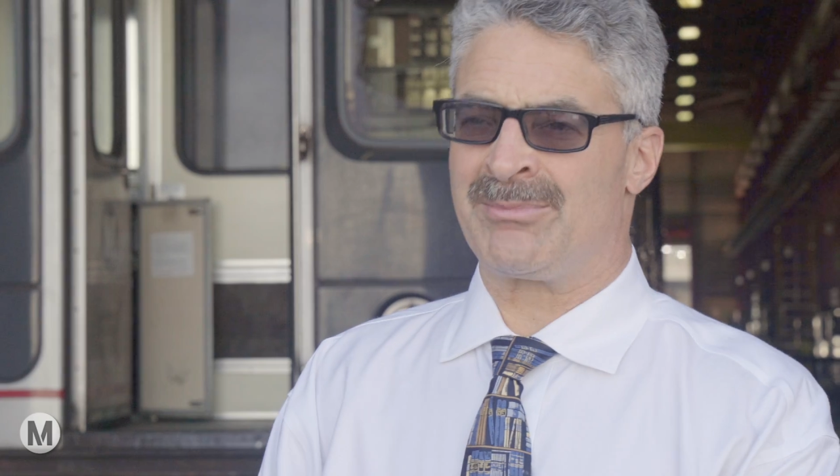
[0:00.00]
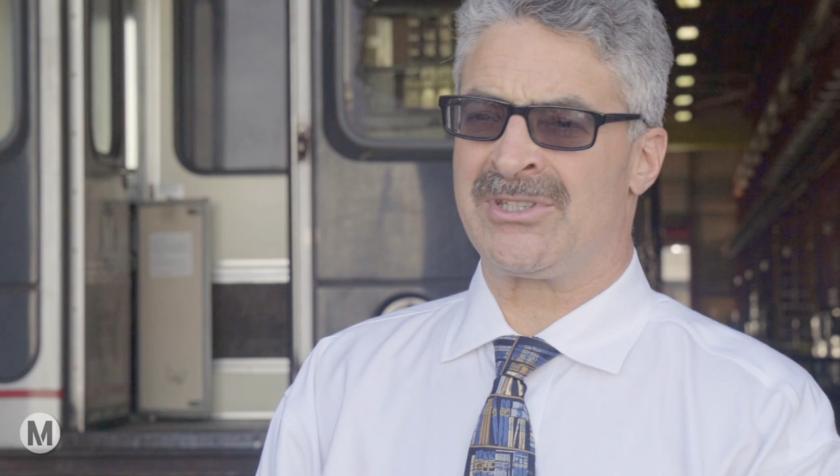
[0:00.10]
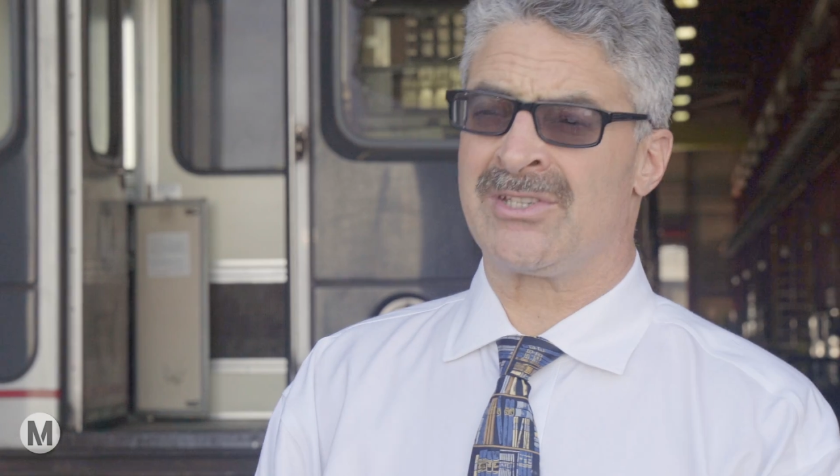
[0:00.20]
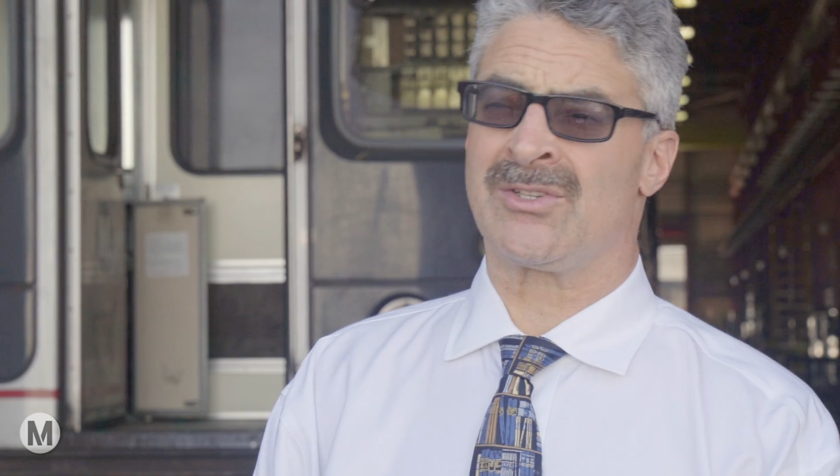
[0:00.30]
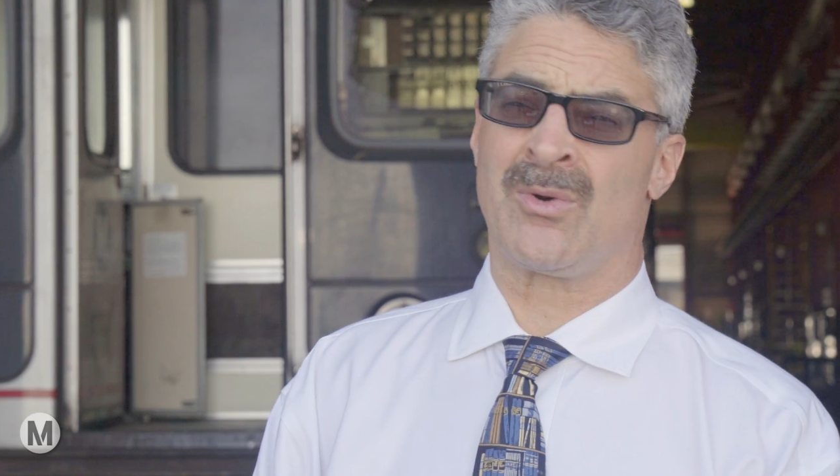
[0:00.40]

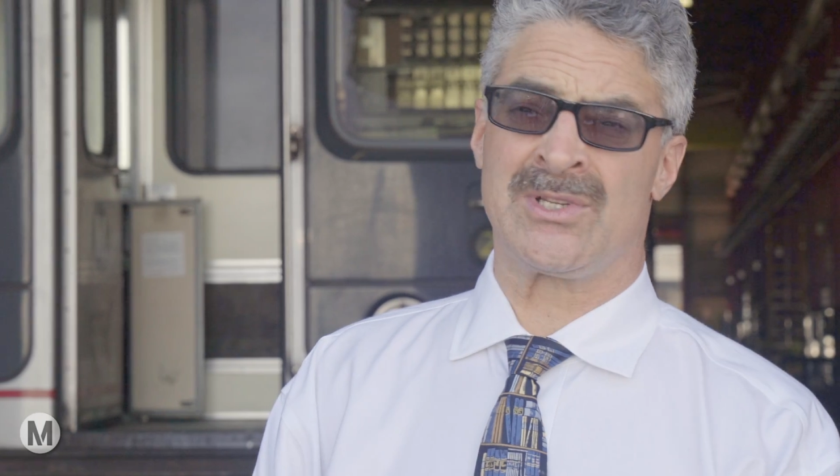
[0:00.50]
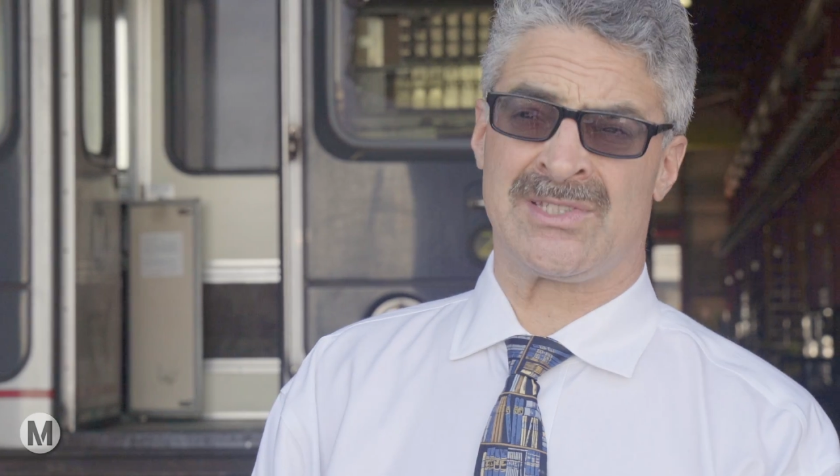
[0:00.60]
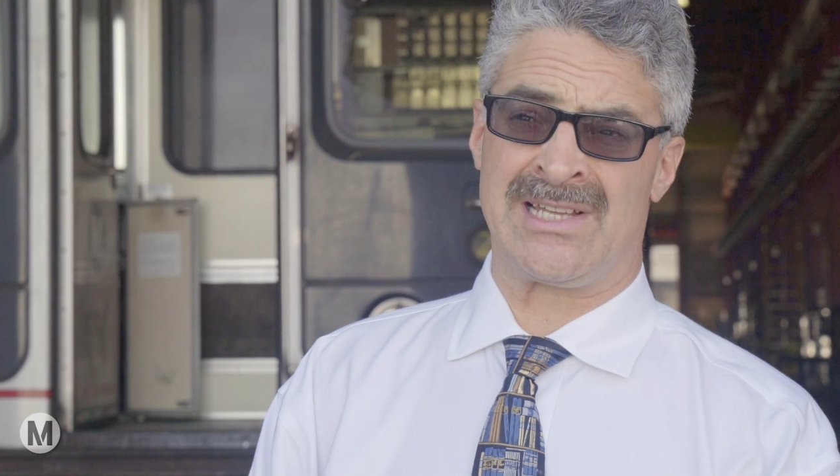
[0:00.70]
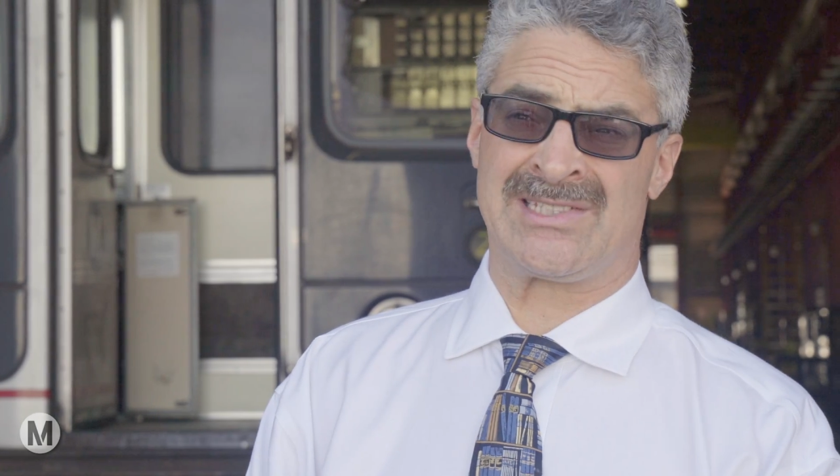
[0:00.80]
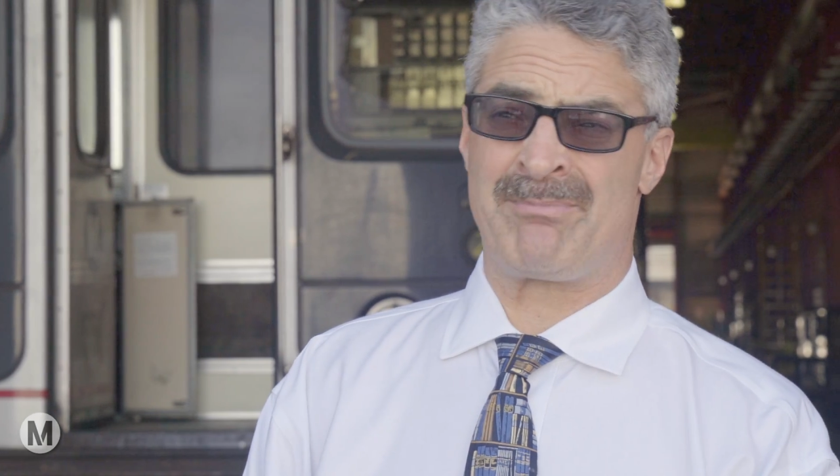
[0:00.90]
there's always
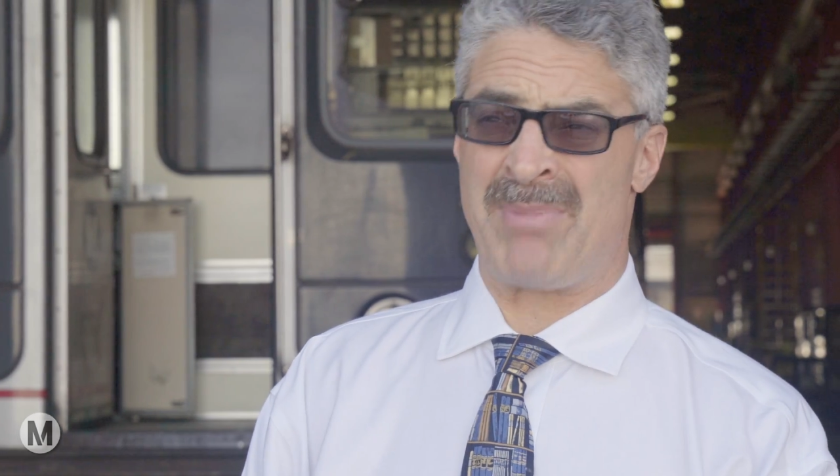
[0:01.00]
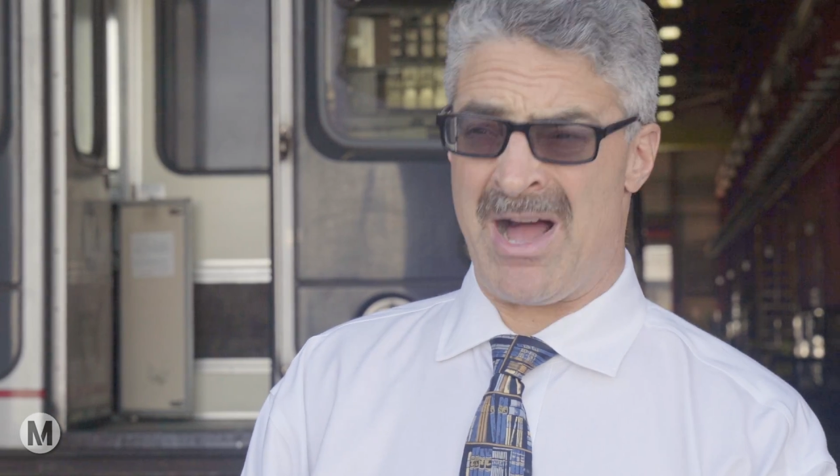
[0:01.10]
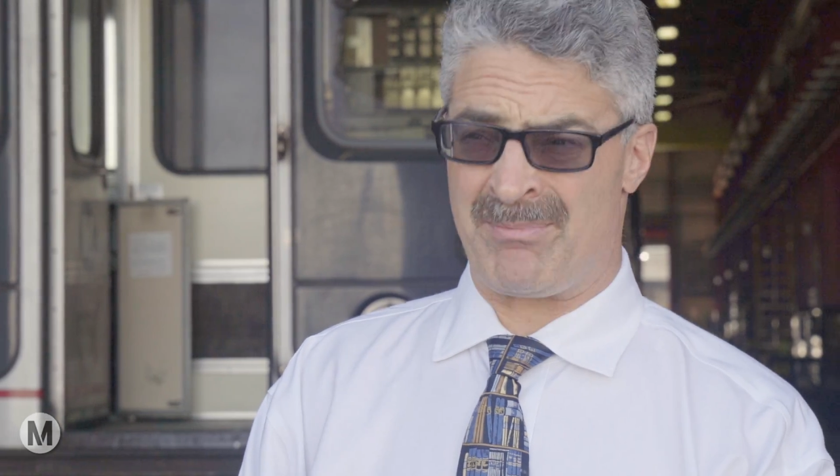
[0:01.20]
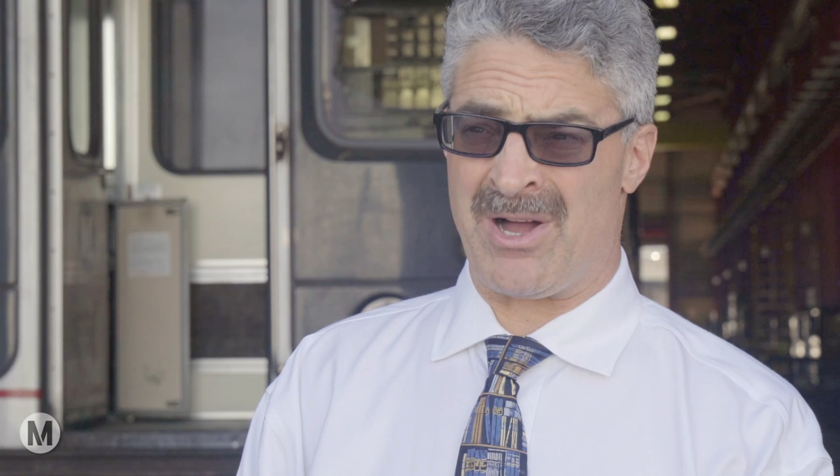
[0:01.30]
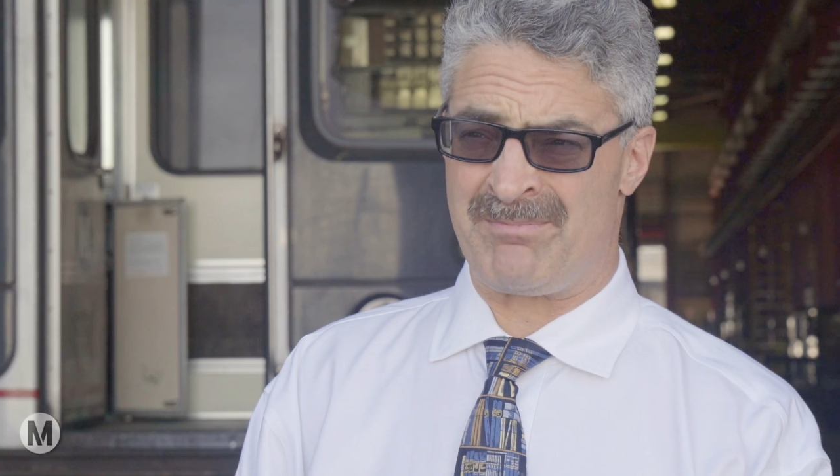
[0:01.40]
things that
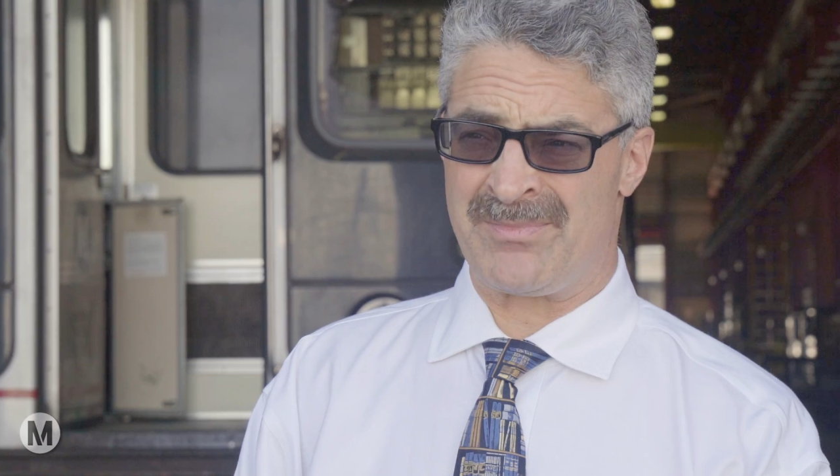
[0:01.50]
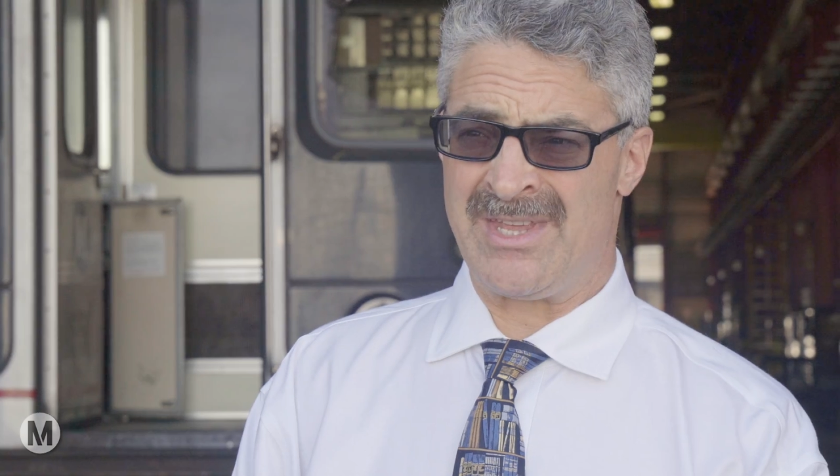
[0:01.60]
pop up.